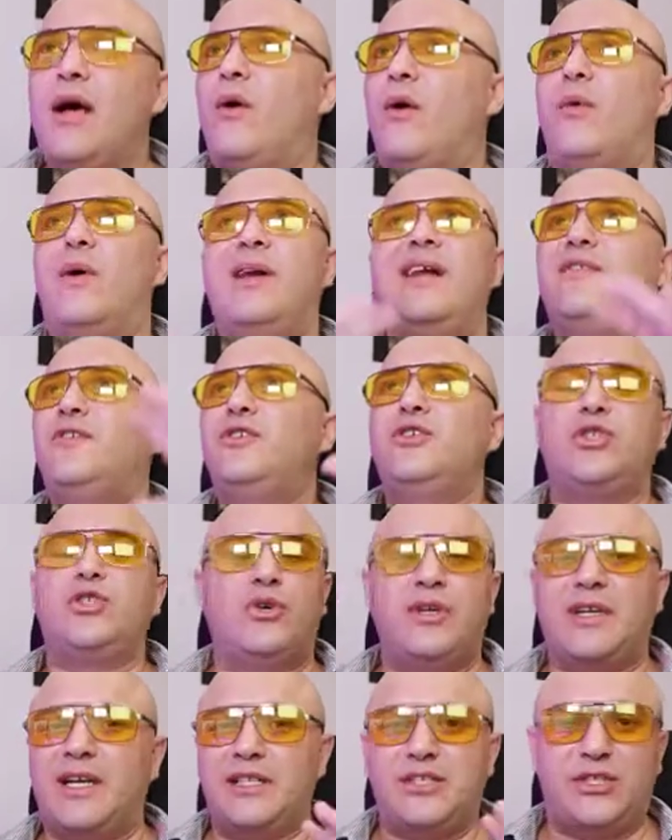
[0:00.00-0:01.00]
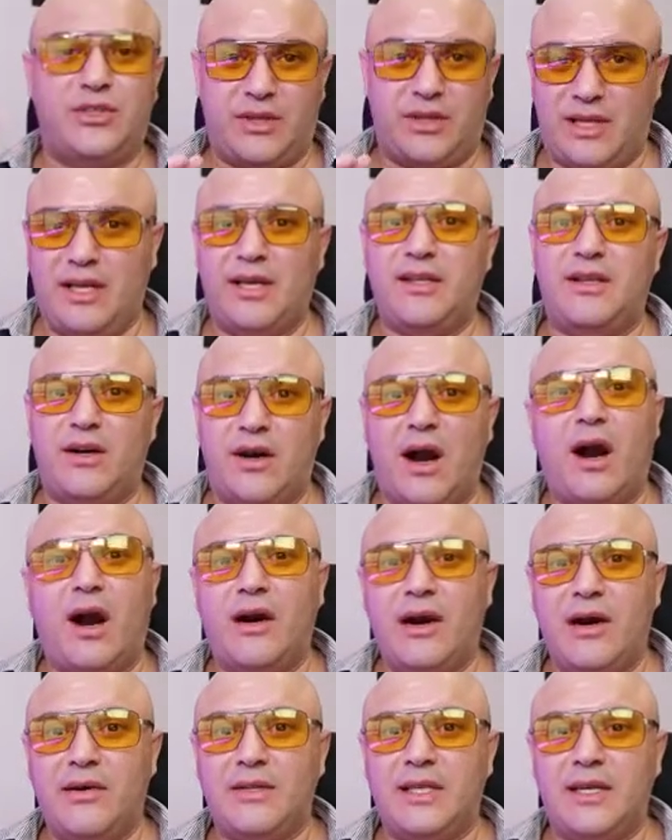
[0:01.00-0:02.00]
whatever shortcuts you think there
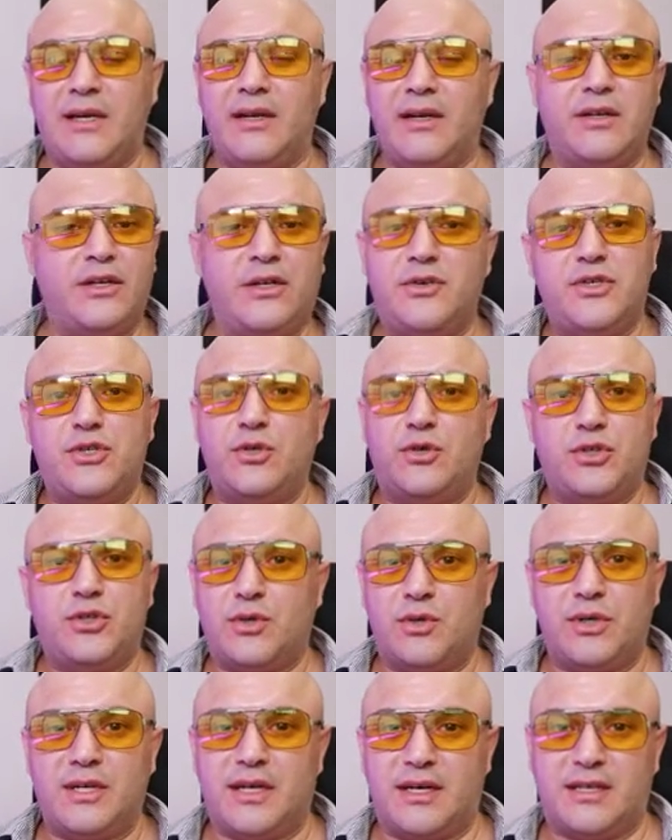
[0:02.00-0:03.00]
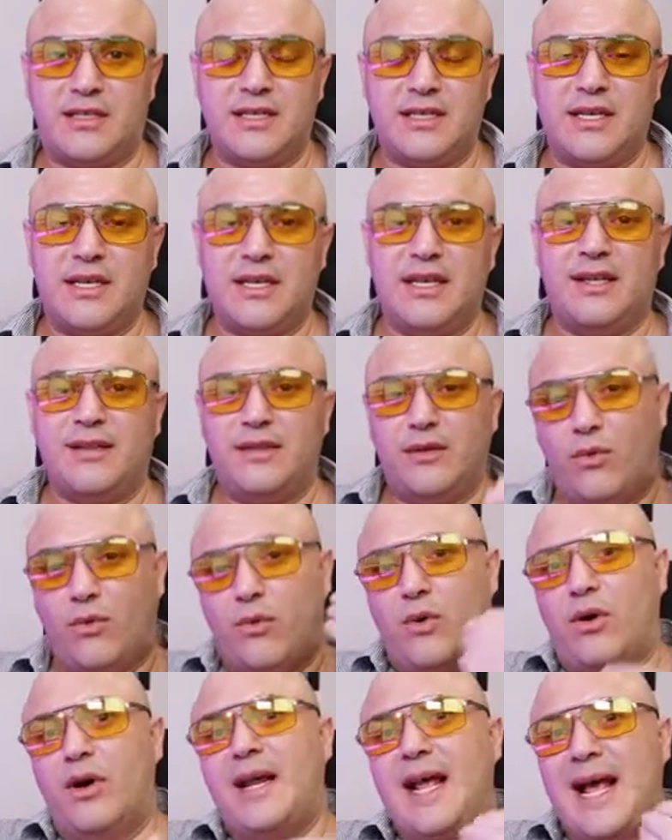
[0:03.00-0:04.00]
are out there. There's no shortcuts. The
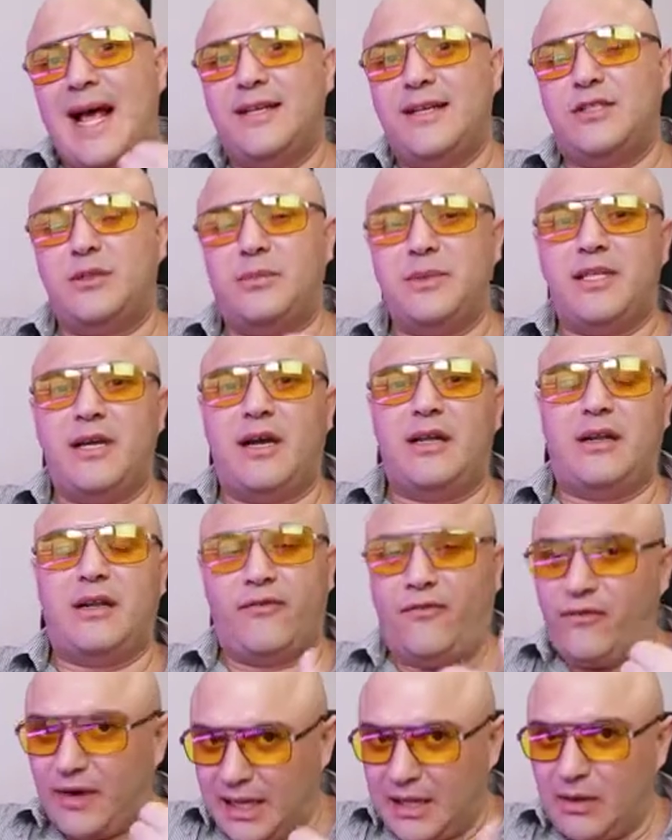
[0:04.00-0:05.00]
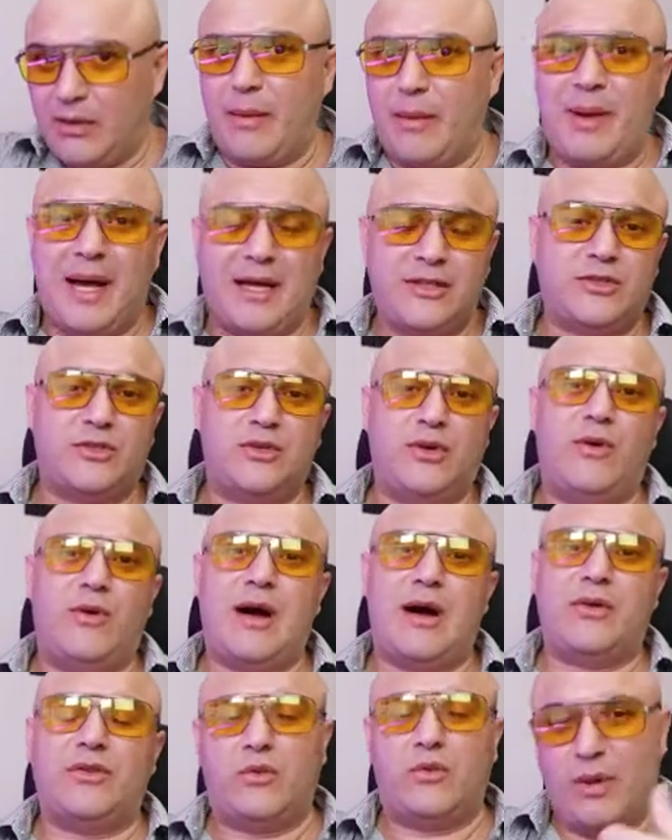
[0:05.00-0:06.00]
work has to be done. The follow-up has to go
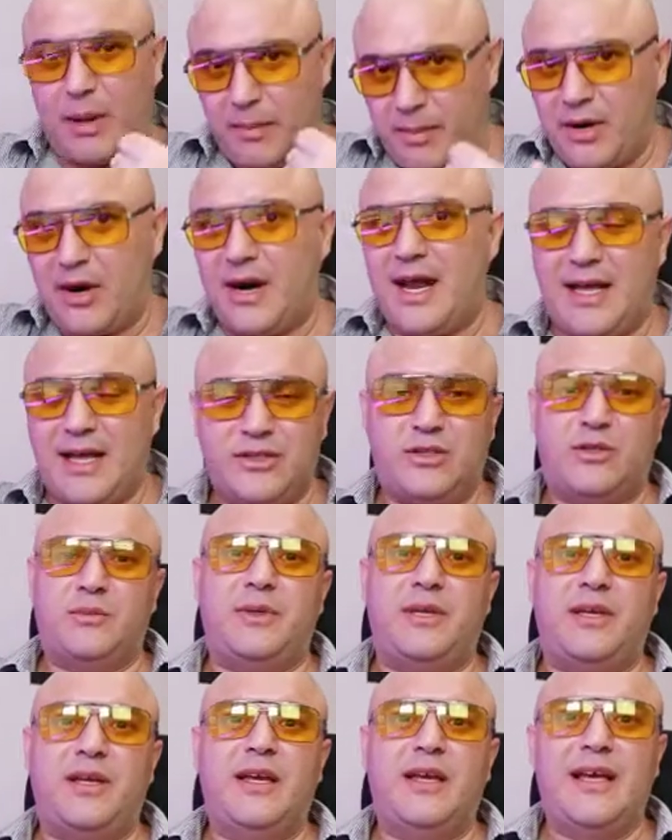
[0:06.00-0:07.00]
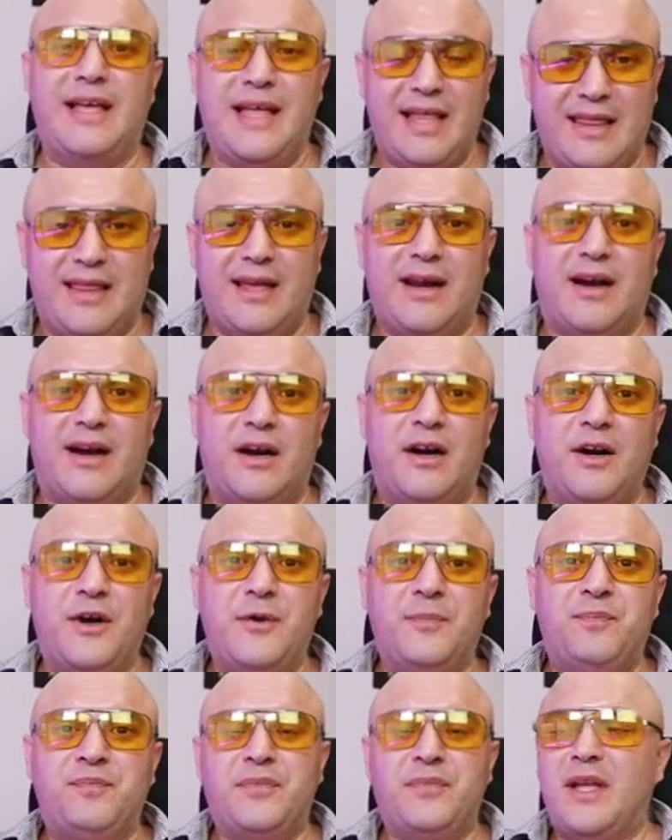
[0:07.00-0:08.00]
out. The webinar has to be there.
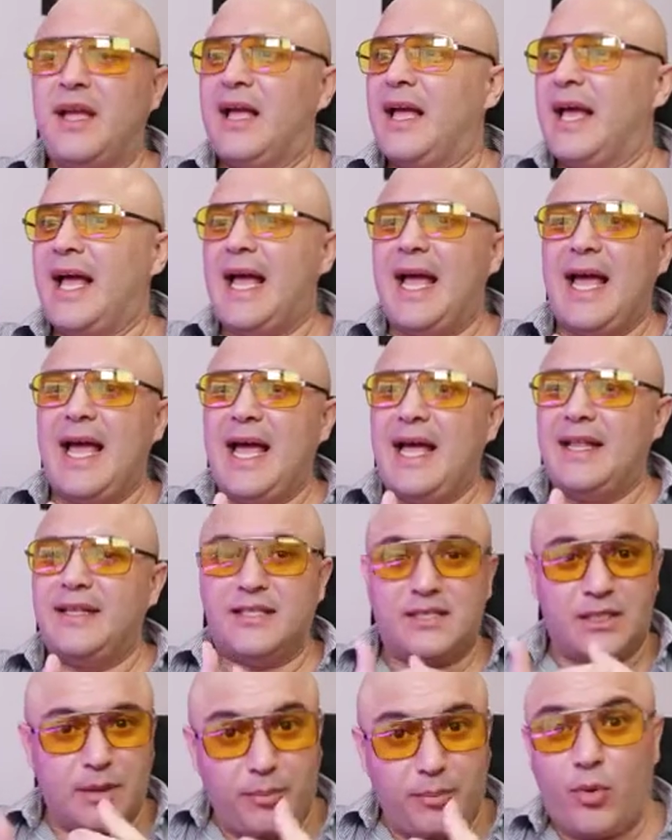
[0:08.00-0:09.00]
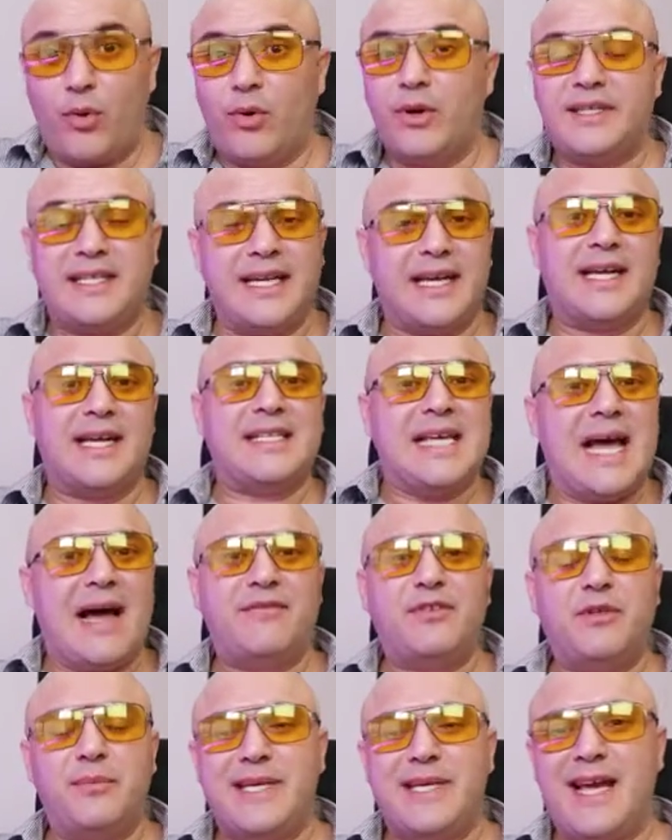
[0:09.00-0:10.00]
The support tickets
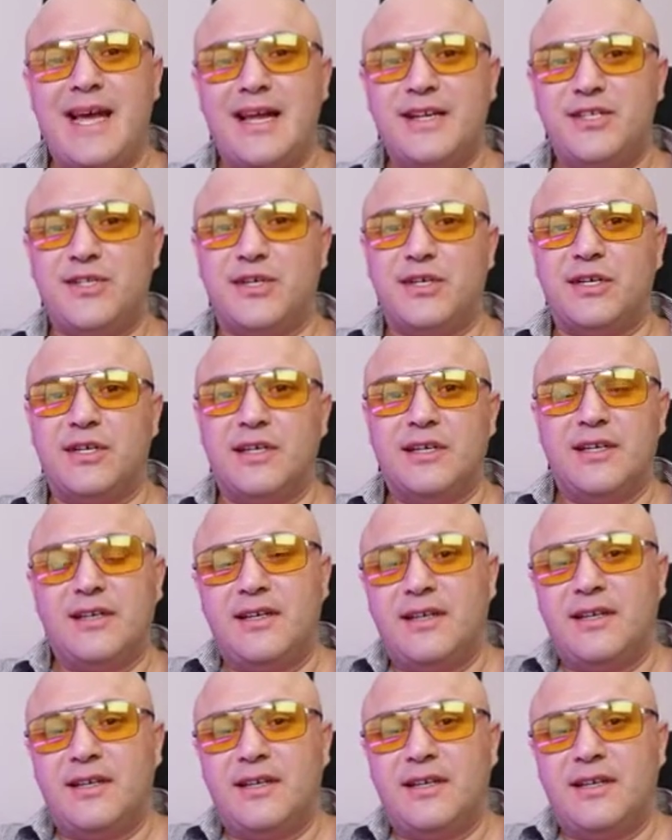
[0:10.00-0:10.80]
have to be answered.